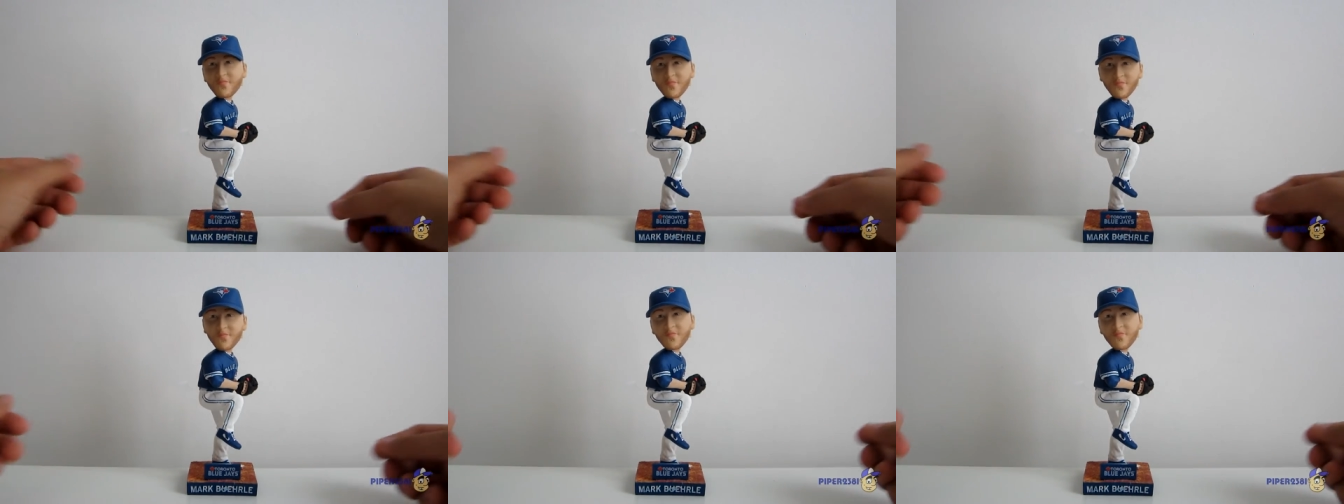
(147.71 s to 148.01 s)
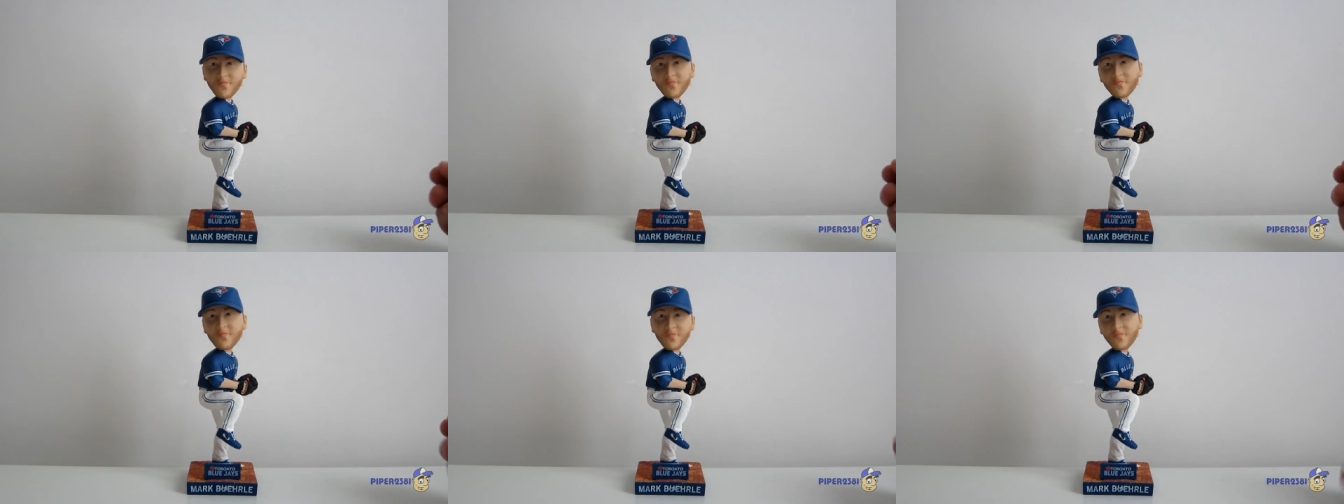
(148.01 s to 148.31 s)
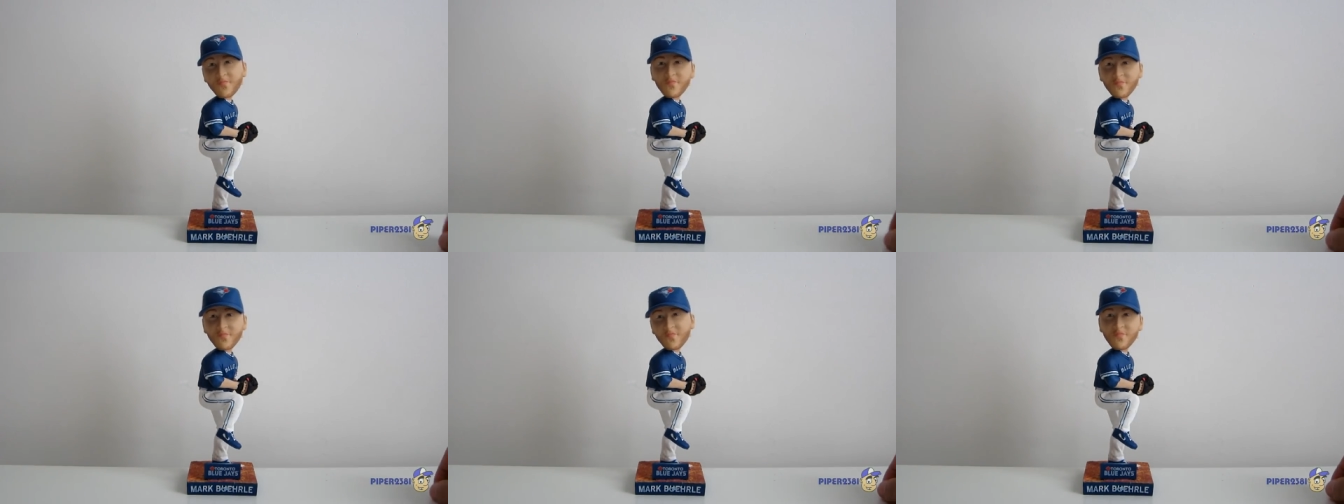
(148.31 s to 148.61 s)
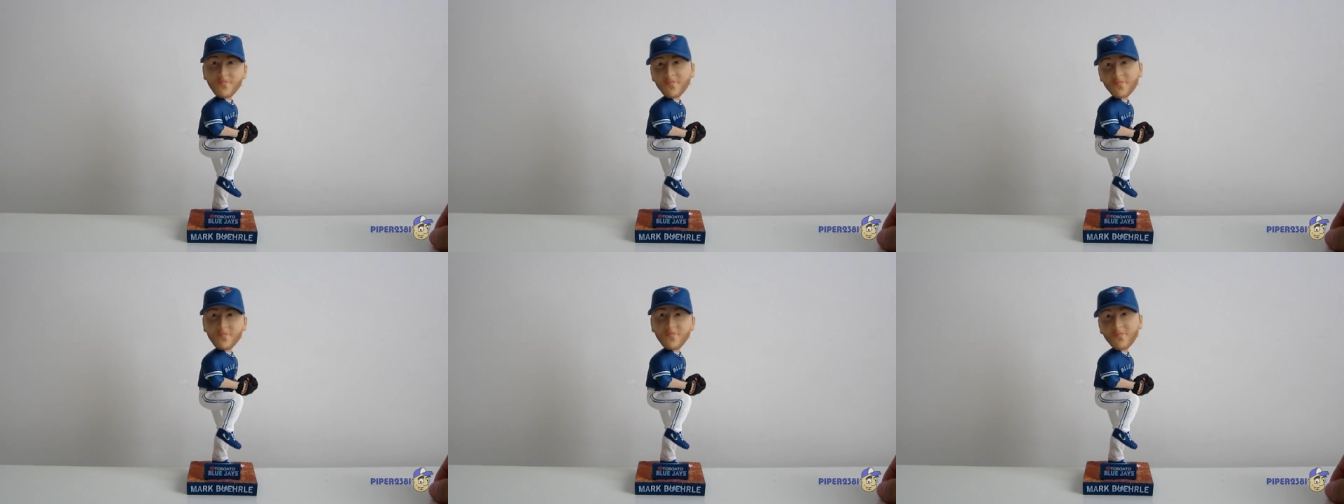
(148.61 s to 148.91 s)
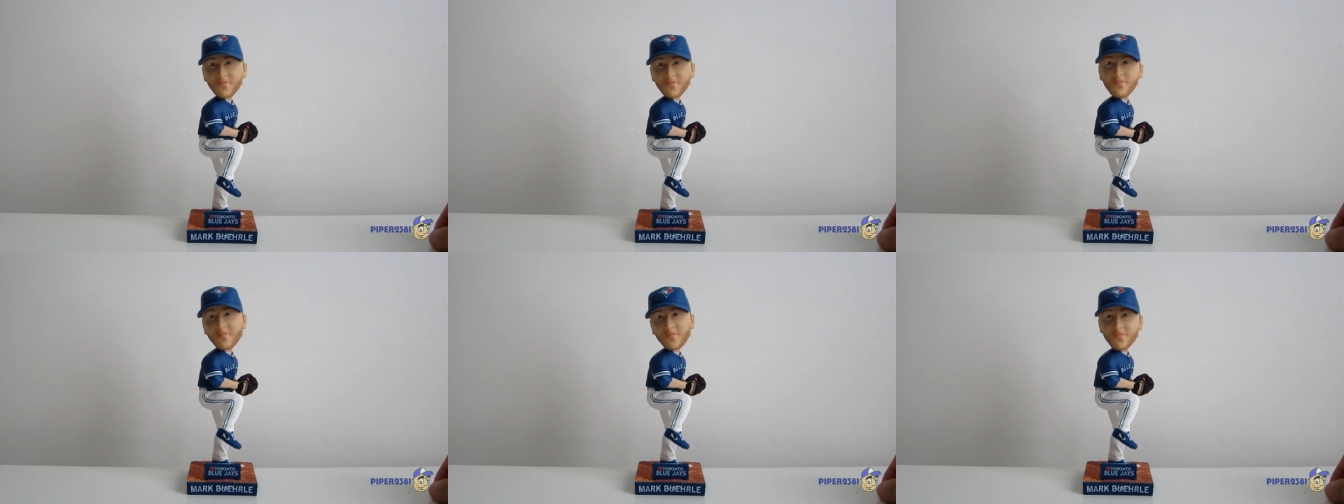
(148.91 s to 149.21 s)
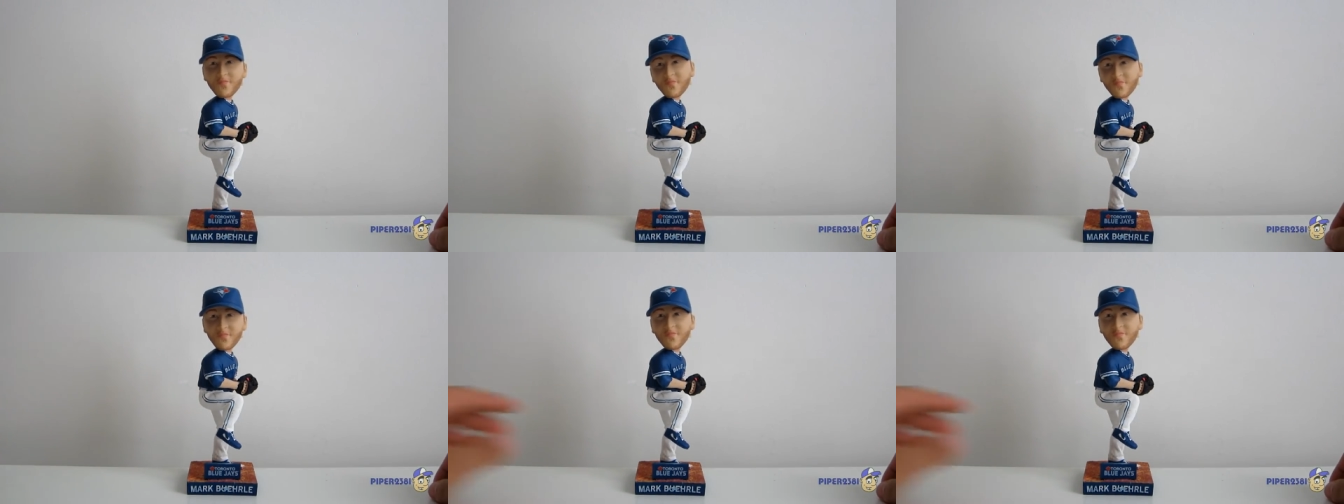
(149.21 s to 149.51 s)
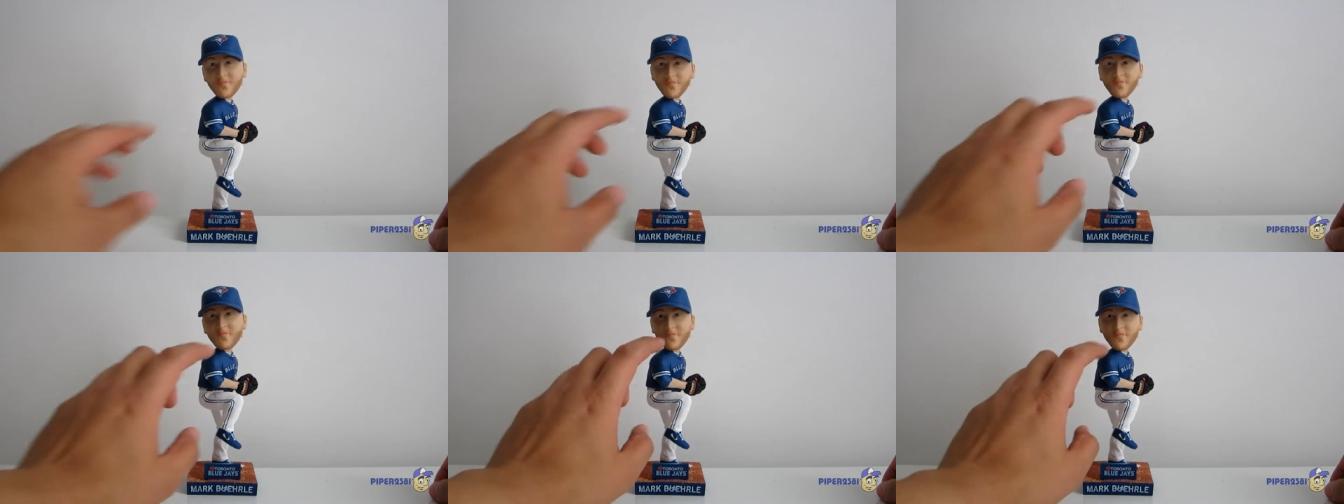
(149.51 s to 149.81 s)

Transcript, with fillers: Um, I guess he has the